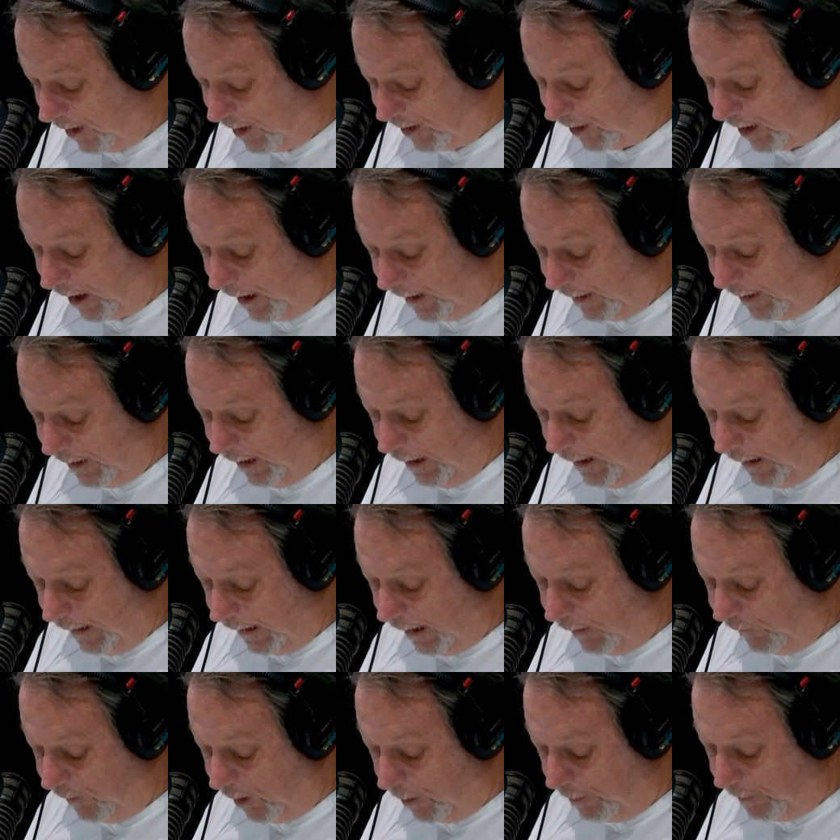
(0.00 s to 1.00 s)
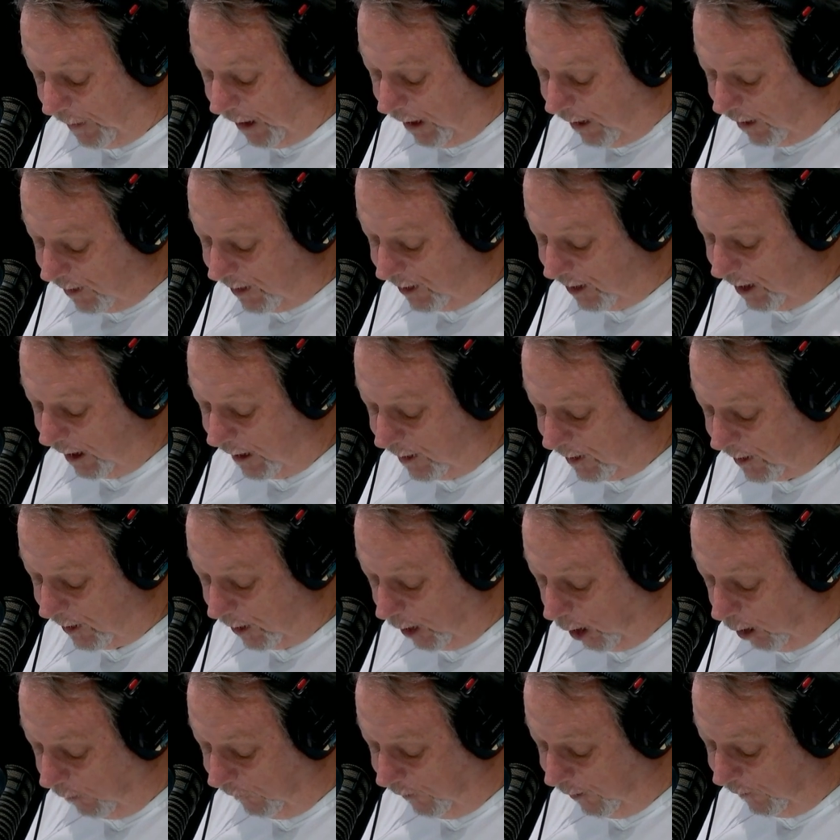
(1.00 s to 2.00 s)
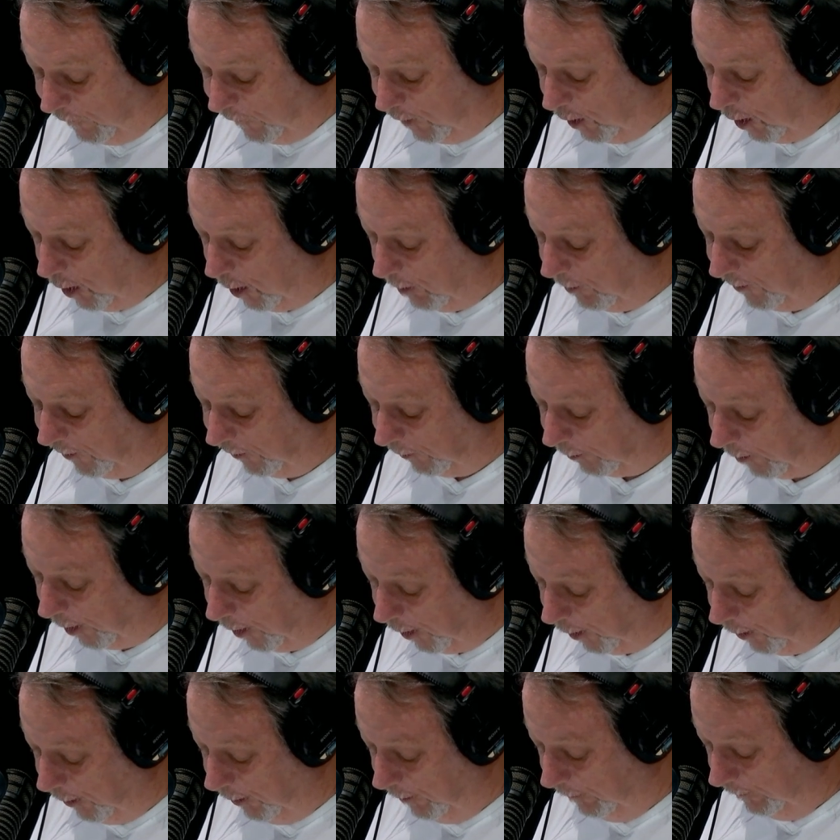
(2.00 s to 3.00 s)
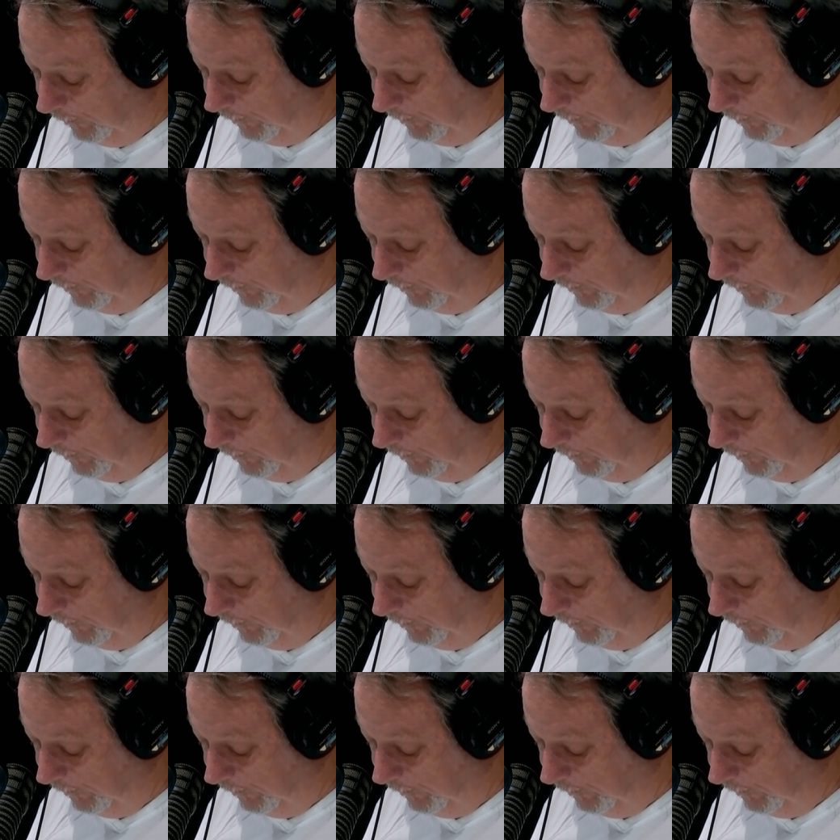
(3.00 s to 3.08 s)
State. Give the past tense of the verb throw?